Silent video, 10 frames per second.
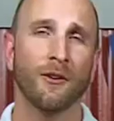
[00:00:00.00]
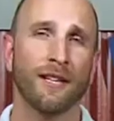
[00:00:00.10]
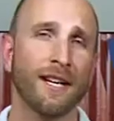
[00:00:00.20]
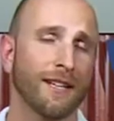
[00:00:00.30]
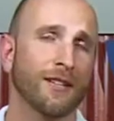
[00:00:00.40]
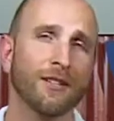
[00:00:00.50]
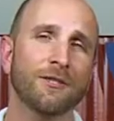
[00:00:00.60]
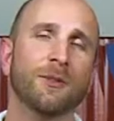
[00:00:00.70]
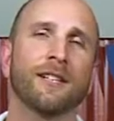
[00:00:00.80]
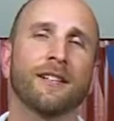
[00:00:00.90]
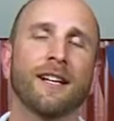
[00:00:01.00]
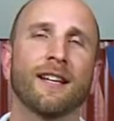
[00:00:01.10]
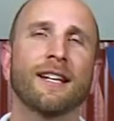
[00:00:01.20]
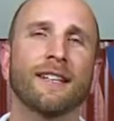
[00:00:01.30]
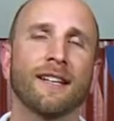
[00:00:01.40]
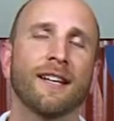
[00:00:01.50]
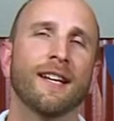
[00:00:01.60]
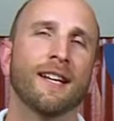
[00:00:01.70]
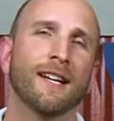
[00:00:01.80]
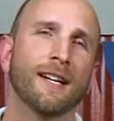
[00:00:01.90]
Yeah, it looks really good. I like it.
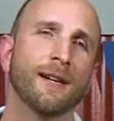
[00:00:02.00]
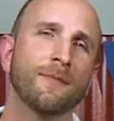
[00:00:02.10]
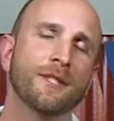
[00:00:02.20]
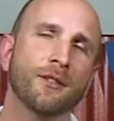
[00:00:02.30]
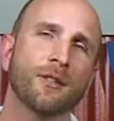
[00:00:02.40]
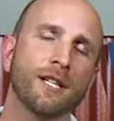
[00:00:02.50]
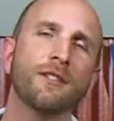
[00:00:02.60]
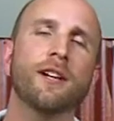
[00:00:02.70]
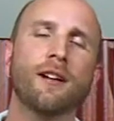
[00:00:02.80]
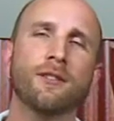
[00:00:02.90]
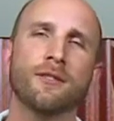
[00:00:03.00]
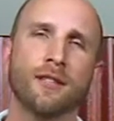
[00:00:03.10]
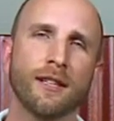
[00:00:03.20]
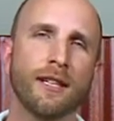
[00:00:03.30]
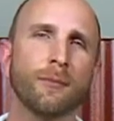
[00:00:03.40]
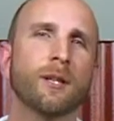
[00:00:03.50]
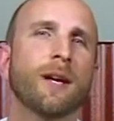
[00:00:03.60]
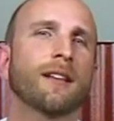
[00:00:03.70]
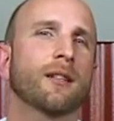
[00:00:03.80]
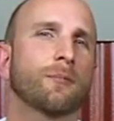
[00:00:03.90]
Um, so, can you talk to us a little bit
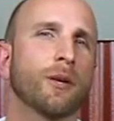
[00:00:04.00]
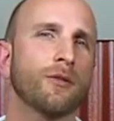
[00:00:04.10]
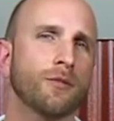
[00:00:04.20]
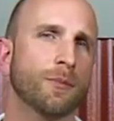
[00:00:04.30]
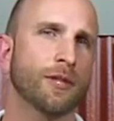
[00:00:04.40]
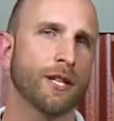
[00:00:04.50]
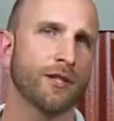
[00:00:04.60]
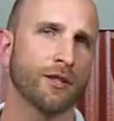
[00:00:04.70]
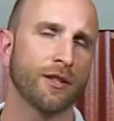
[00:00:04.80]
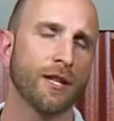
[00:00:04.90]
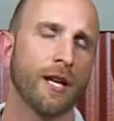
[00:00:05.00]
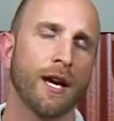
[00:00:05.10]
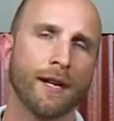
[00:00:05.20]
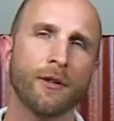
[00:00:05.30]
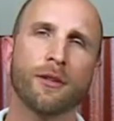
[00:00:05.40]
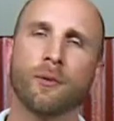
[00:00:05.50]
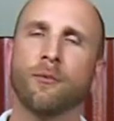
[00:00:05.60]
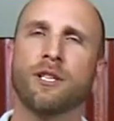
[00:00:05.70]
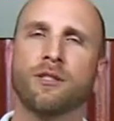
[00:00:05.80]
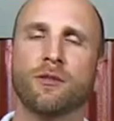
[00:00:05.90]
about the post production? I know that
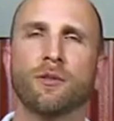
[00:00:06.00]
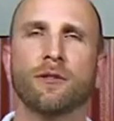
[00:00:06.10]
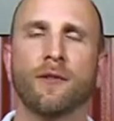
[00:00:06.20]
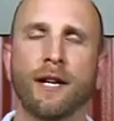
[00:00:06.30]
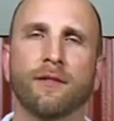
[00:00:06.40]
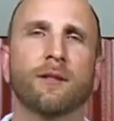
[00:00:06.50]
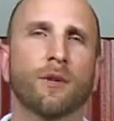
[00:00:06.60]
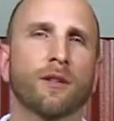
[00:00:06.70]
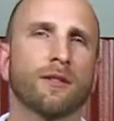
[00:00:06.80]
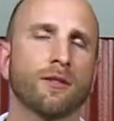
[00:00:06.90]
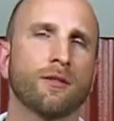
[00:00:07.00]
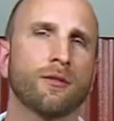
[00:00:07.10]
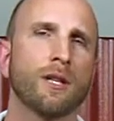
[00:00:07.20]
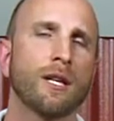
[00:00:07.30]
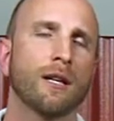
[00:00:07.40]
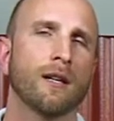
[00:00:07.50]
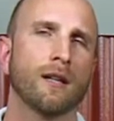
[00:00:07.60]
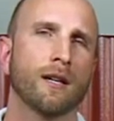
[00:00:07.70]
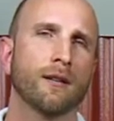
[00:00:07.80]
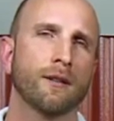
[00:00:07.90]
when we shoot with the 5D Mark II, a
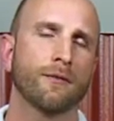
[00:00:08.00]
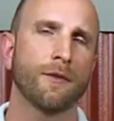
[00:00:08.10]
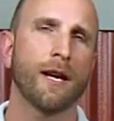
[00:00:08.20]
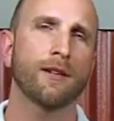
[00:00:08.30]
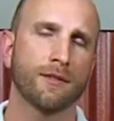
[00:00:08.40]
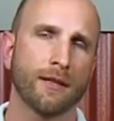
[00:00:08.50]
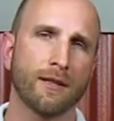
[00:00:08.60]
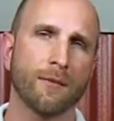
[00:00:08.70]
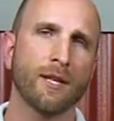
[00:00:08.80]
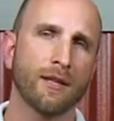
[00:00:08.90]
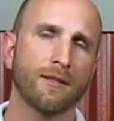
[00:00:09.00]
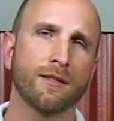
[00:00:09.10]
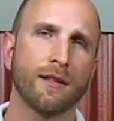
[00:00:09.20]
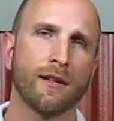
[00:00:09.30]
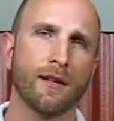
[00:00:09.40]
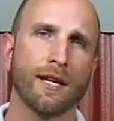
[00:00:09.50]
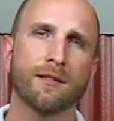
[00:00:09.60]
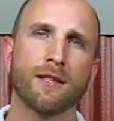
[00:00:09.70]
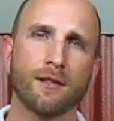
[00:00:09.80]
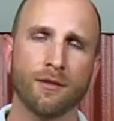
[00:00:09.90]
lot of the files they come in as uh,
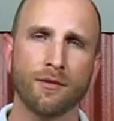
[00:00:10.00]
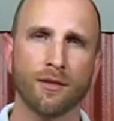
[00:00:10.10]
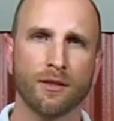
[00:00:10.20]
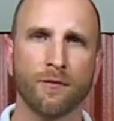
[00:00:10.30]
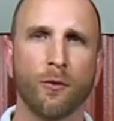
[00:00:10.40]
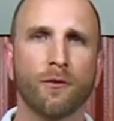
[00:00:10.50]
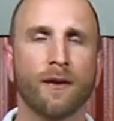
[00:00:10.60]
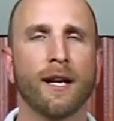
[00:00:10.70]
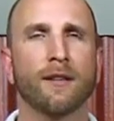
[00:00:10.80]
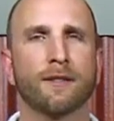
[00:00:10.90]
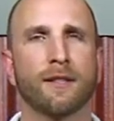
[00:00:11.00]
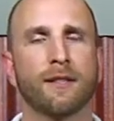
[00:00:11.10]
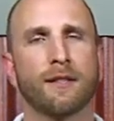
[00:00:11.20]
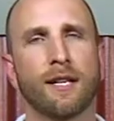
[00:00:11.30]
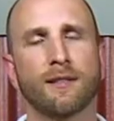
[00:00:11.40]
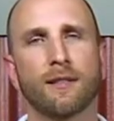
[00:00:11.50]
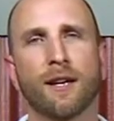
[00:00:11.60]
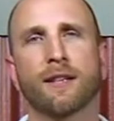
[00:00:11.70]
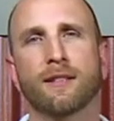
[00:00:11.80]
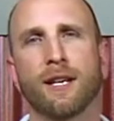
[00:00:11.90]
H.264 files, and it takes a
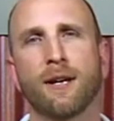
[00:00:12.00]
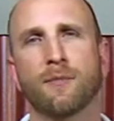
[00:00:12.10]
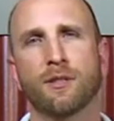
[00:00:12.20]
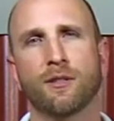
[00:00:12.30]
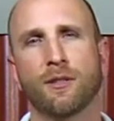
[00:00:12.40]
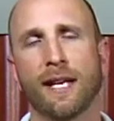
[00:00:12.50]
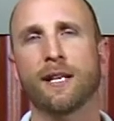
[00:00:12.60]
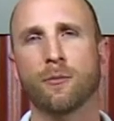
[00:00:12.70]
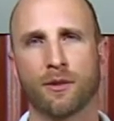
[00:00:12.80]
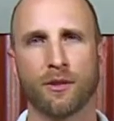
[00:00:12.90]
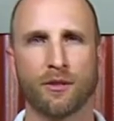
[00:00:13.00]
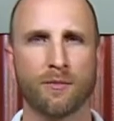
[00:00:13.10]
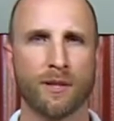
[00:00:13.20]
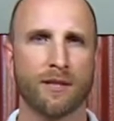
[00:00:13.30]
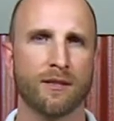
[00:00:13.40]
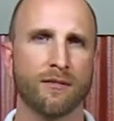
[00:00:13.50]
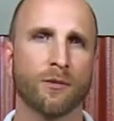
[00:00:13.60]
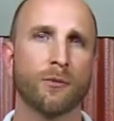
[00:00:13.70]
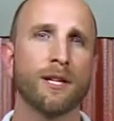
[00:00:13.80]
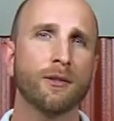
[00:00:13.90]
lot of time to edit with those because of
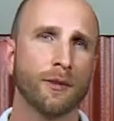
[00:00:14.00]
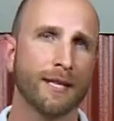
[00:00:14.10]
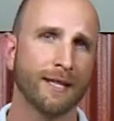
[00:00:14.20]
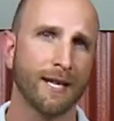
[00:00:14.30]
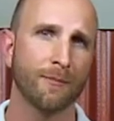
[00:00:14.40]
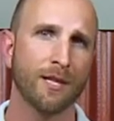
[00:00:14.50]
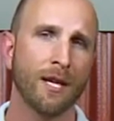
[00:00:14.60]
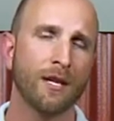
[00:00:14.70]
the rendering times.